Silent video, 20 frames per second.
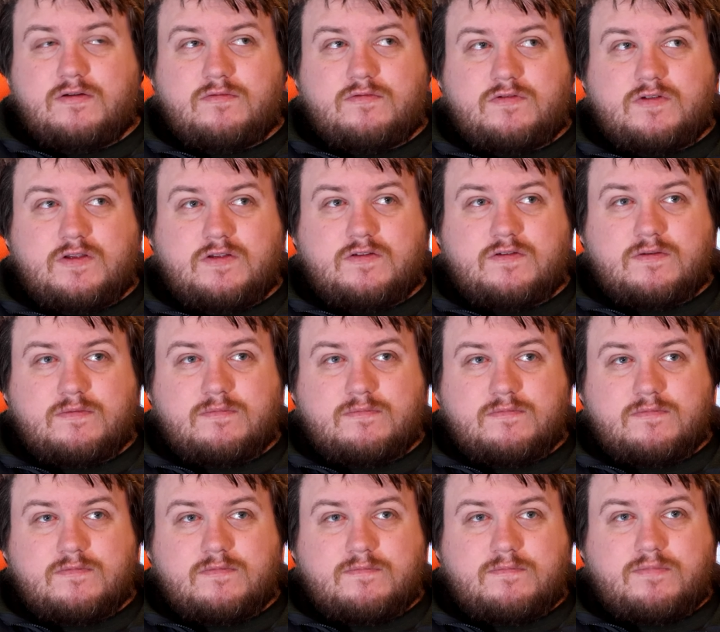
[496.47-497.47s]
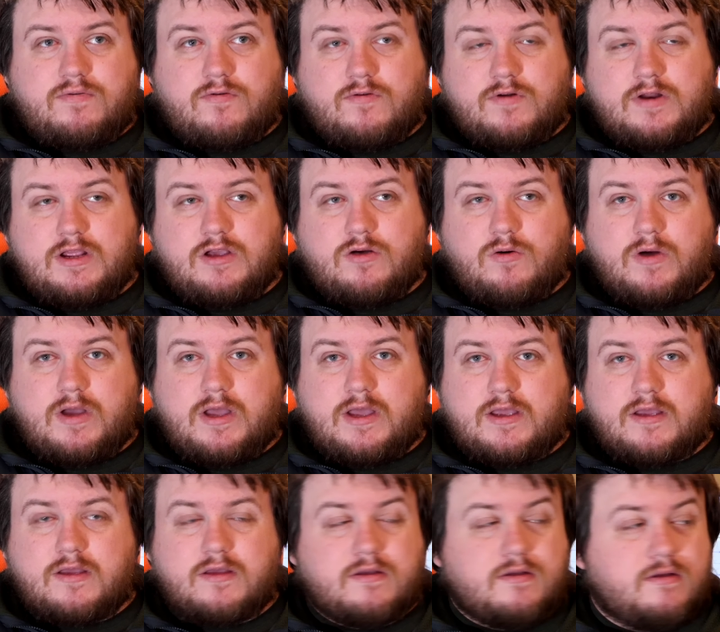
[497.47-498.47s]
which is pretty
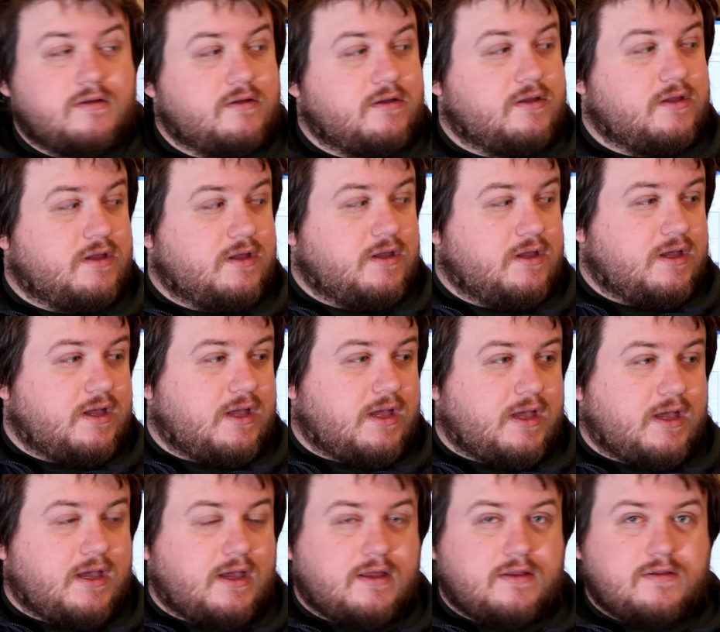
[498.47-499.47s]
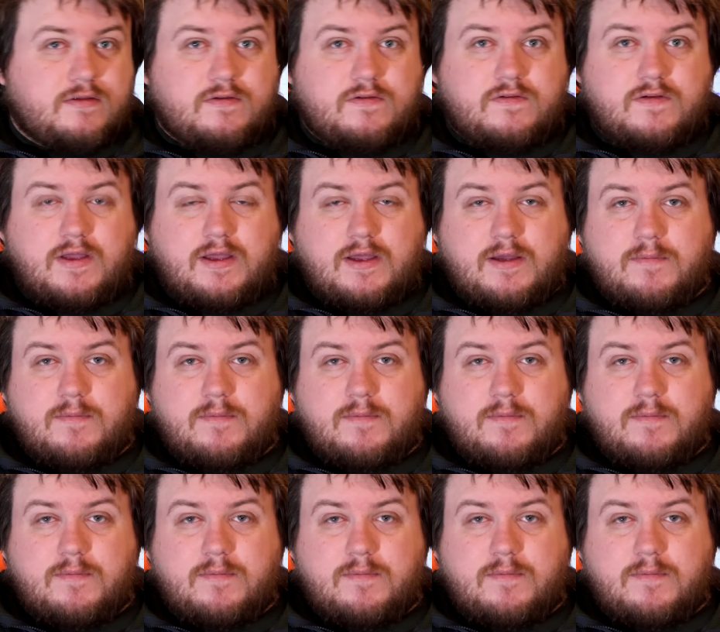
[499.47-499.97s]
quick and